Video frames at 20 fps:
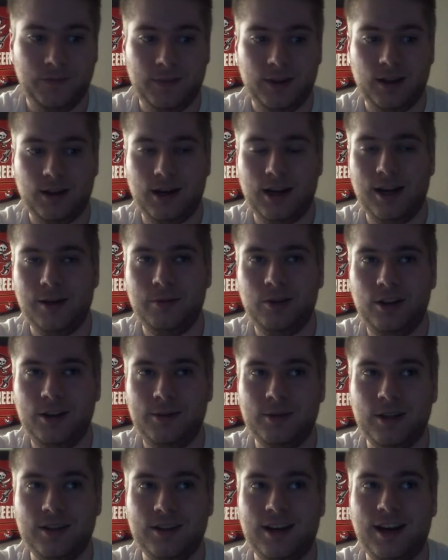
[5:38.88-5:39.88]
I
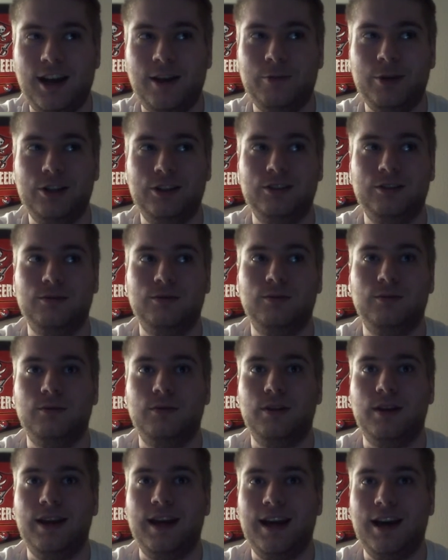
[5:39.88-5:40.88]
believe the time is
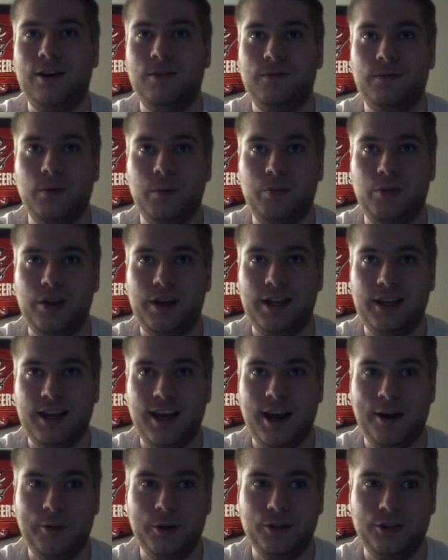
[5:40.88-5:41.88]
now for Blaine
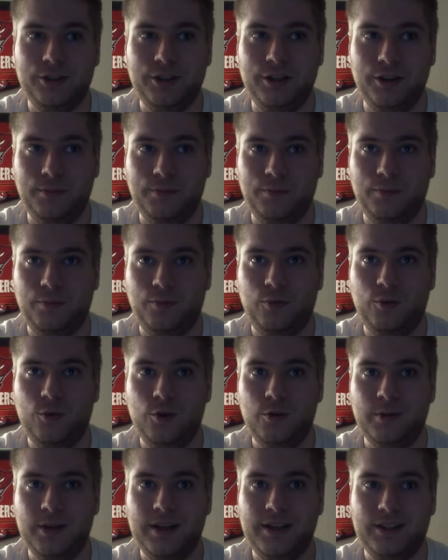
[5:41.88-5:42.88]
Gabbert to
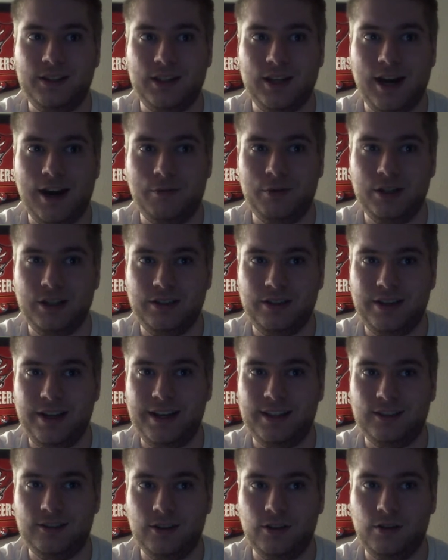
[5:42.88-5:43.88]
prove that he's got what it
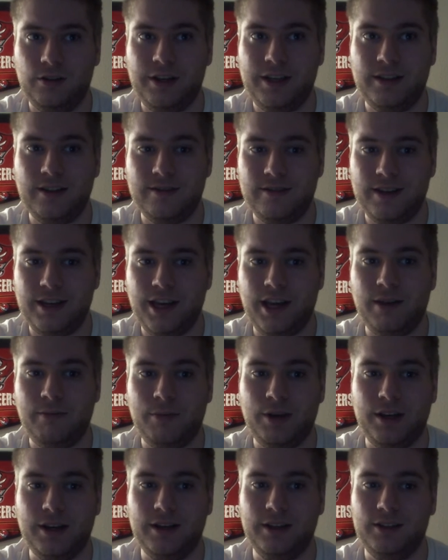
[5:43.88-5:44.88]
takes to lead the
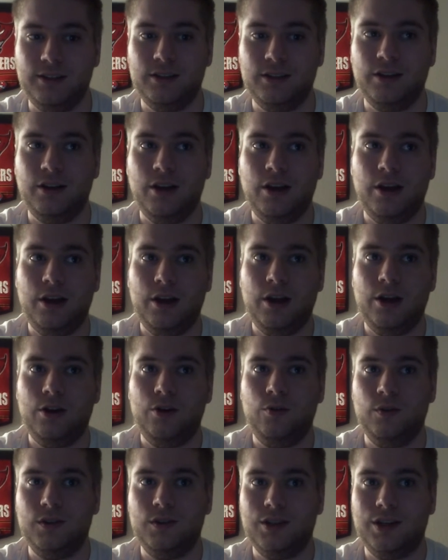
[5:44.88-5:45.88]
team. Because
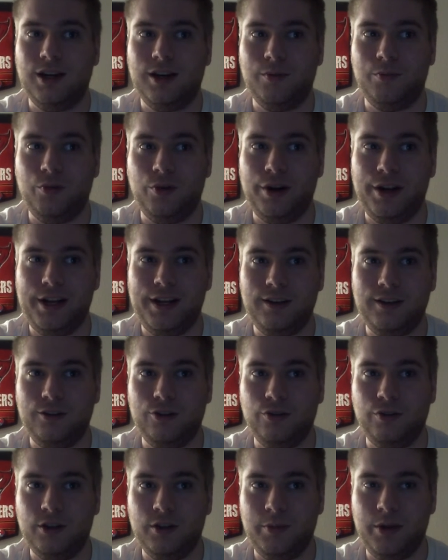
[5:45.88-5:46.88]
with Tom Brady
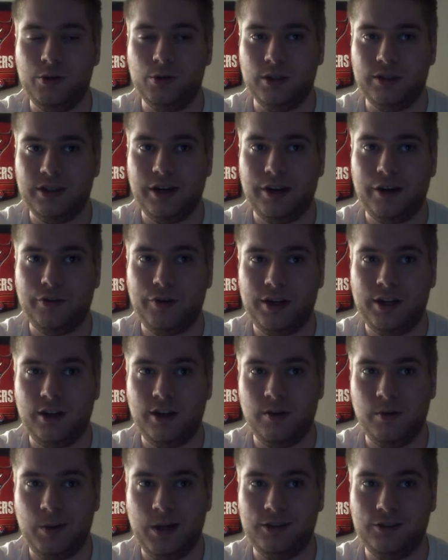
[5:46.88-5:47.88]
going to be retiring
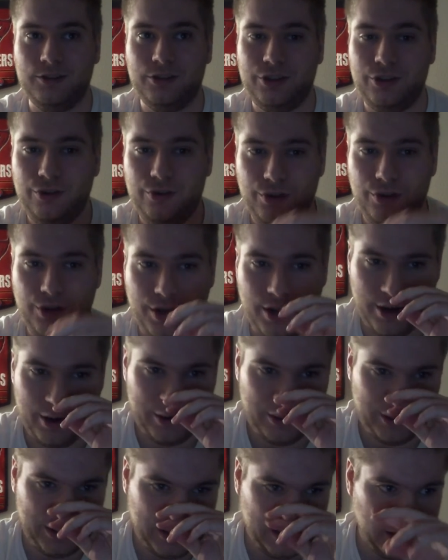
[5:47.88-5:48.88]
in about 2
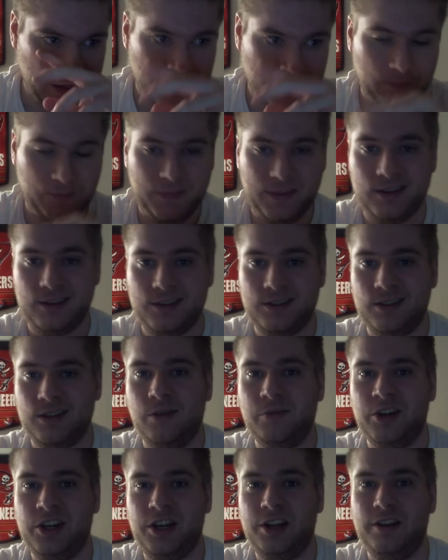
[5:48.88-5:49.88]
years,
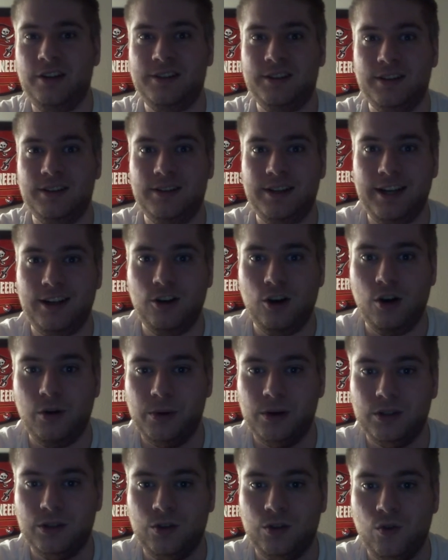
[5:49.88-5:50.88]
somebody needs to take
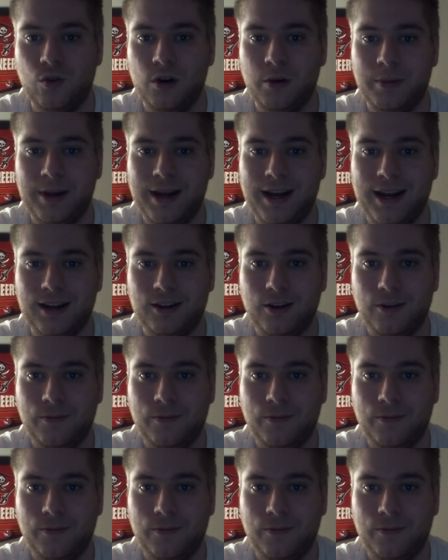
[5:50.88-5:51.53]
over as quarterback.